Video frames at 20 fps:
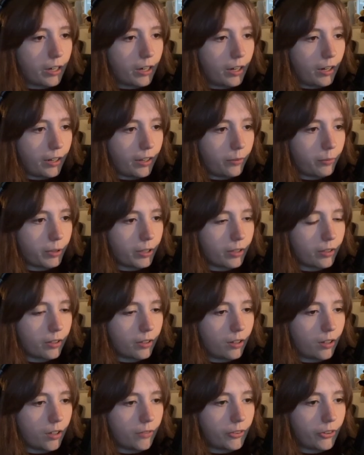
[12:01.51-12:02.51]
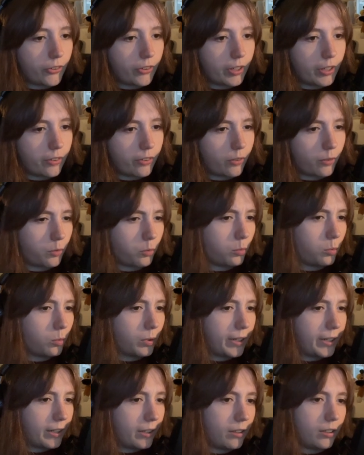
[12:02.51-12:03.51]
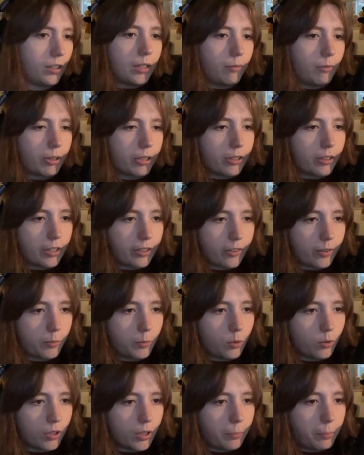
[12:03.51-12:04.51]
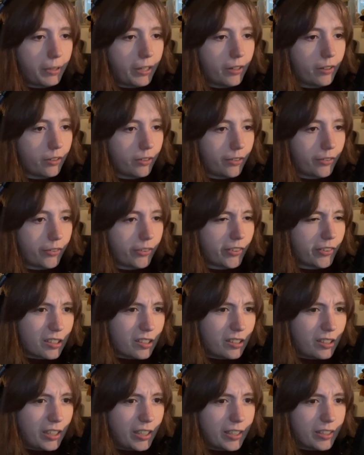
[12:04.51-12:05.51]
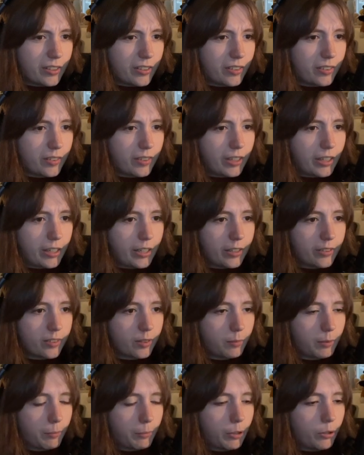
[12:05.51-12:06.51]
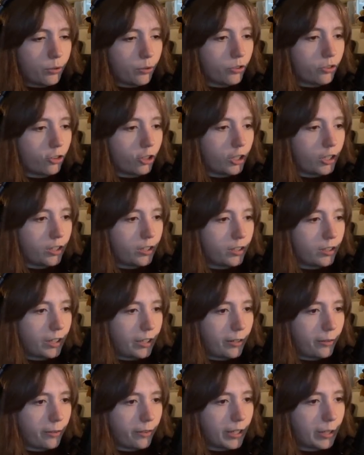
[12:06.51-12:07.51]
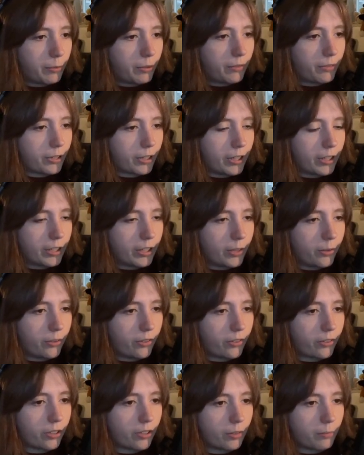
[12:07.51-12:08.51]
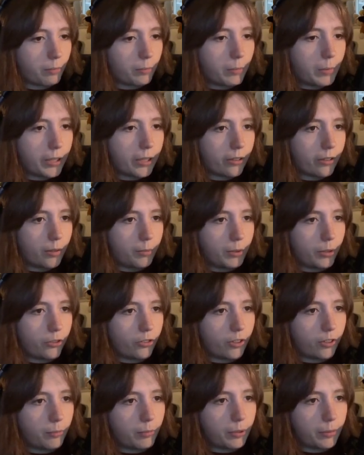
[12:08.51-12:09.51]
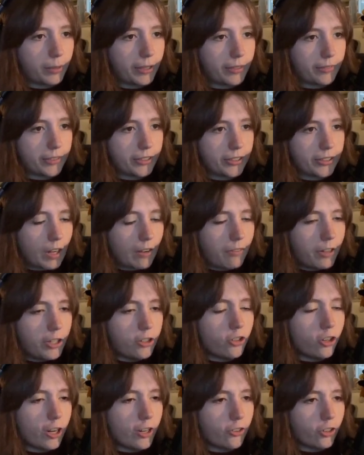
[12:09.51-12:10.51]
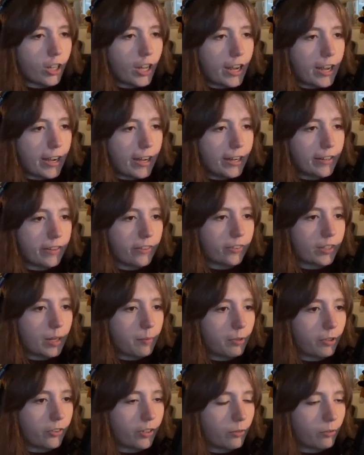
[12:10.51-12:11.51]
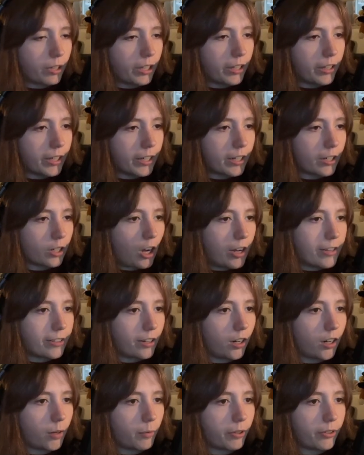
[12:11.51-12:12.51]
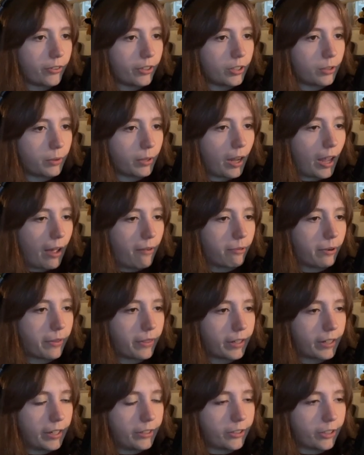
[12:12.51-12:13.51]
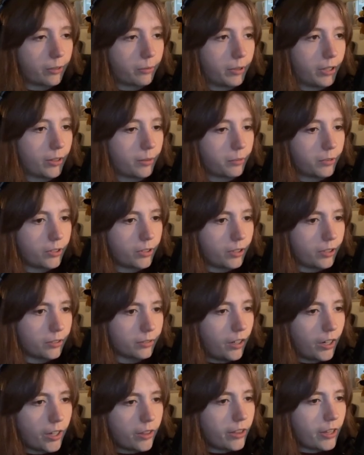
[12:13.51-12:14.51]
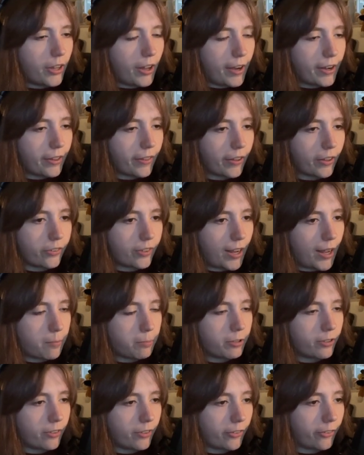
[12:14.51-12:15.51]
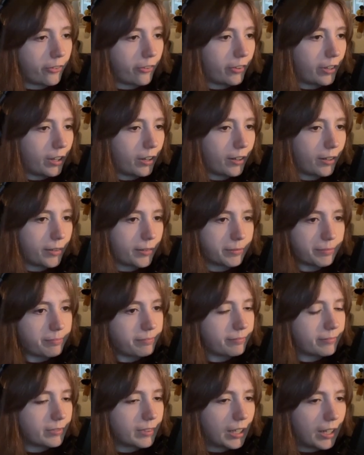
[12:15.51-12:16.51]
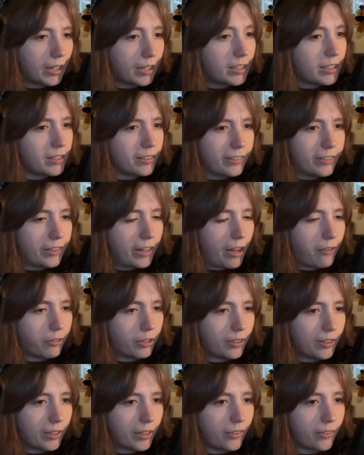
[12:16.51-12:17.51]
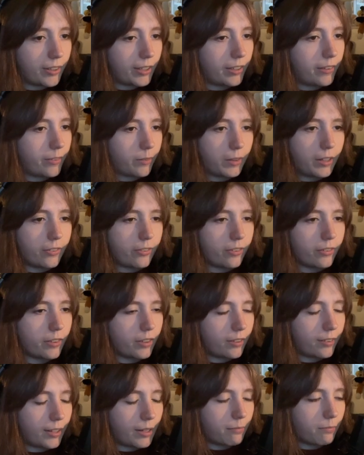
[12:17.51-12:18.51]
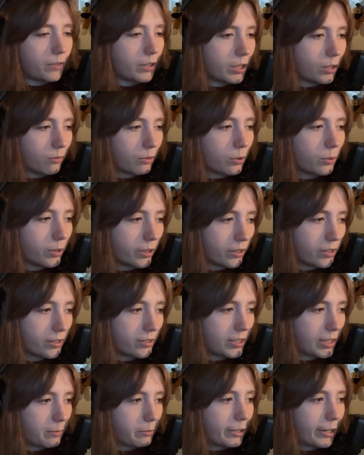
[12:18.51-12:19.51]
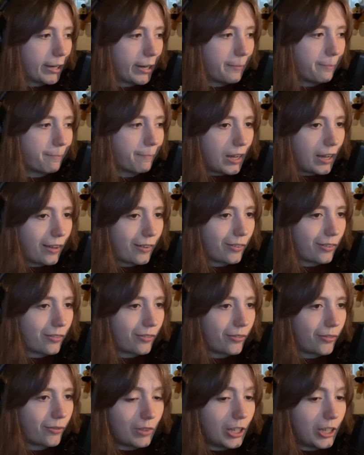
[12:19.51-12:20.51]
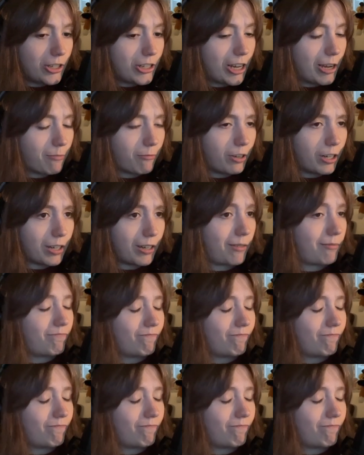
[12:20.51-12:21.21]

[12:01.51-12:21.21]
I guess we can harvest these as well. Let me collect some aura petals, collect some emotion. I don't think we're ever going to use this bottled emotion, but whatever. Have they changed the AI in this game? Because I really like autonomously doing everything I don't want them to do. Not that anything has happened since the... Never, because this is the same video recorded at the same time as the same video.